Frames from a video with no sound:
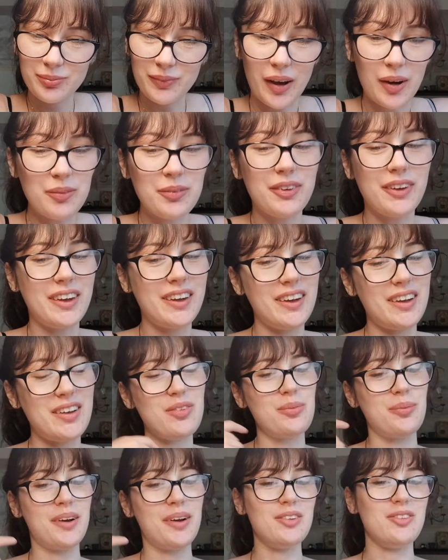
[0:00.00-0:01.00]
I'm glad I
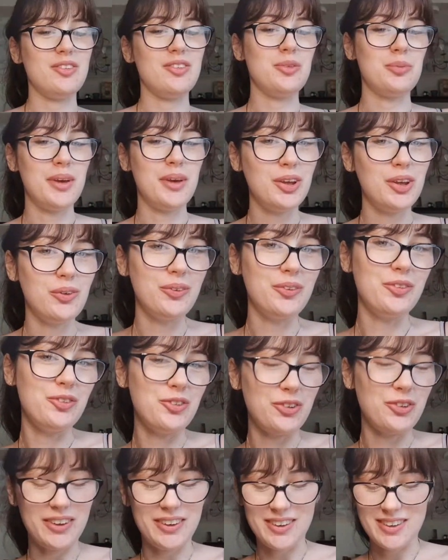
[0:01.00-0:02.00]
inspired you to make your own
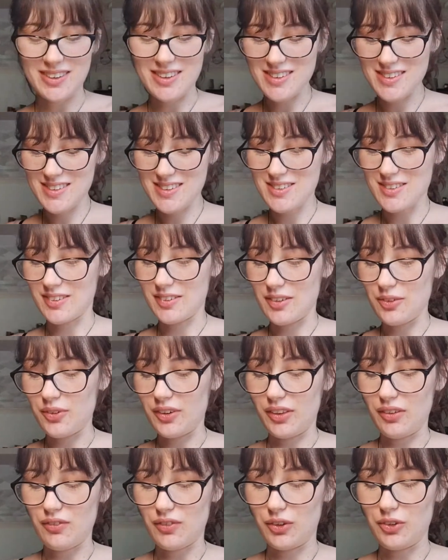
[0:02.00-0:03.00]
dragons. They're
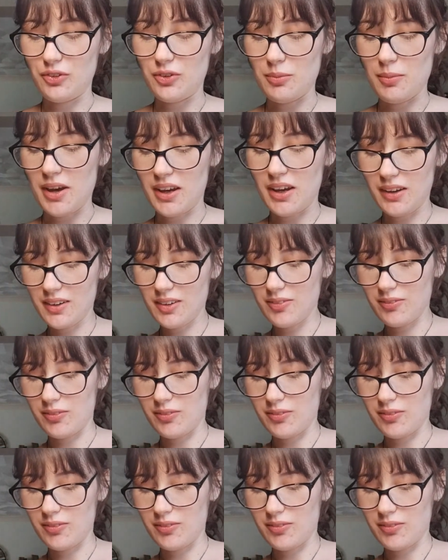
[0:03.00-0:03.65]
really fun to make.